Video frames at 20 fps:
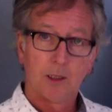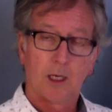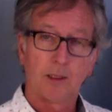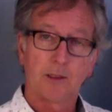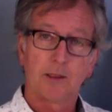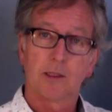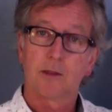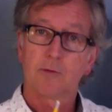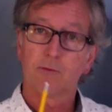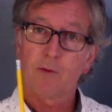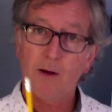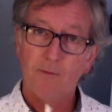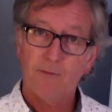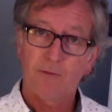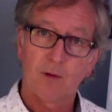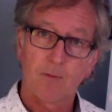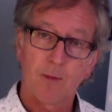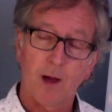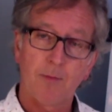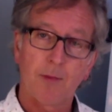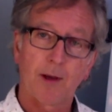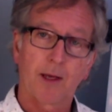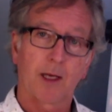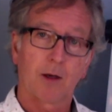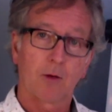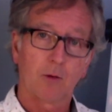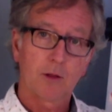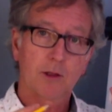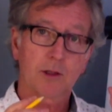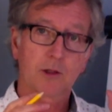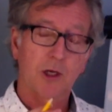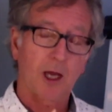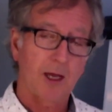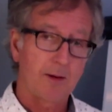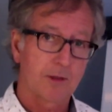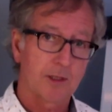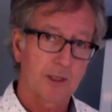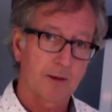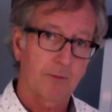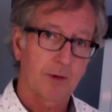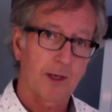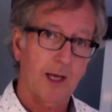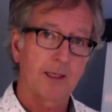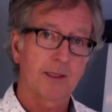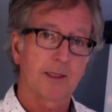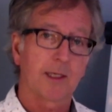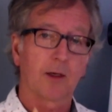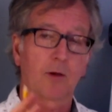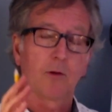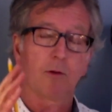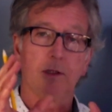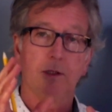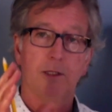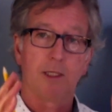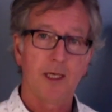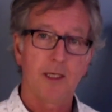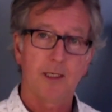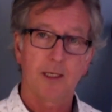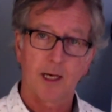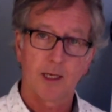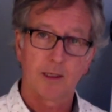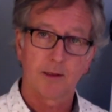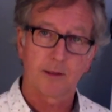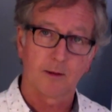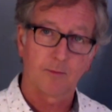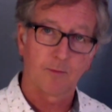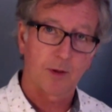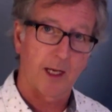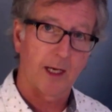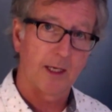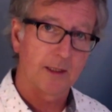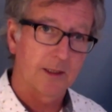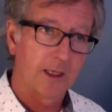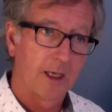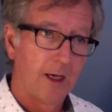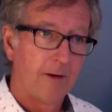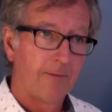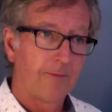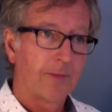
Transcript: I just rough them up, I get all the shapes in place, I get all the details in place,